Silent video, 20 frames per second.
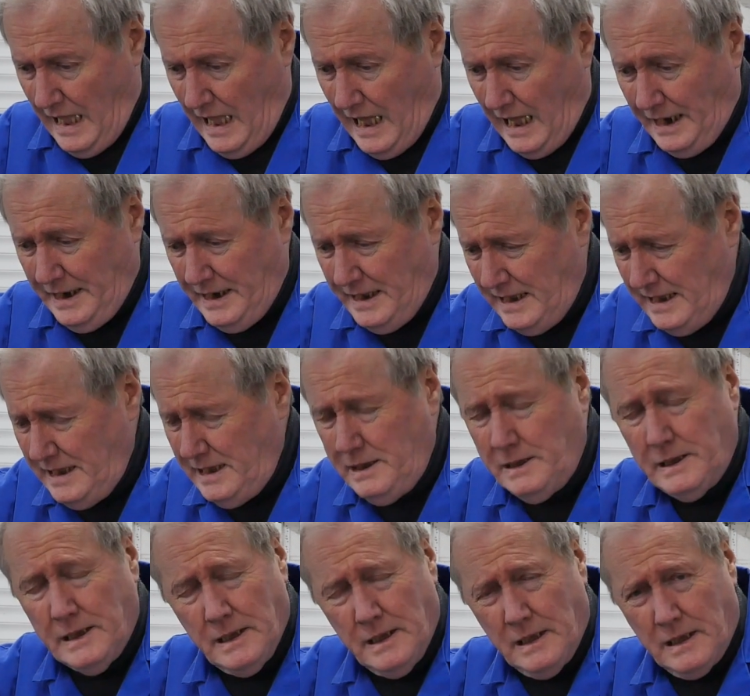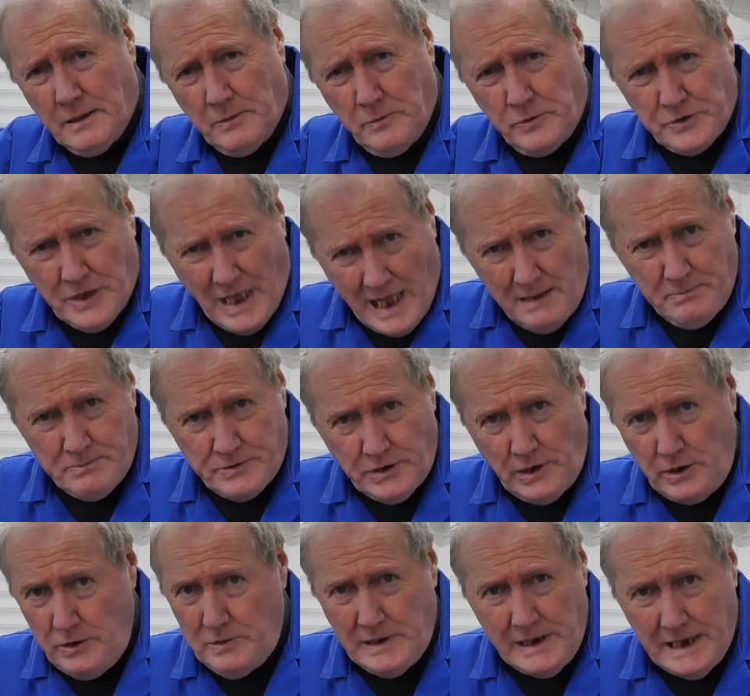and he was
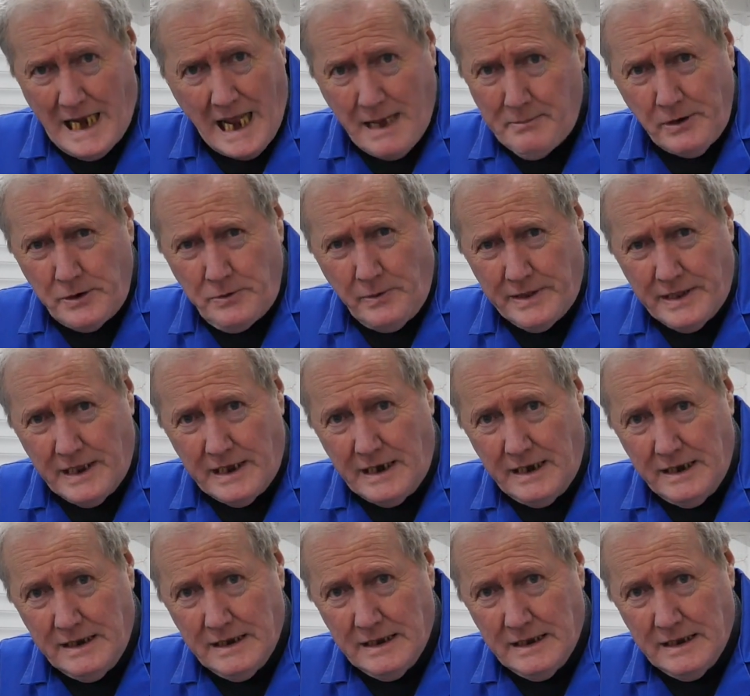absolutely enamoured with it.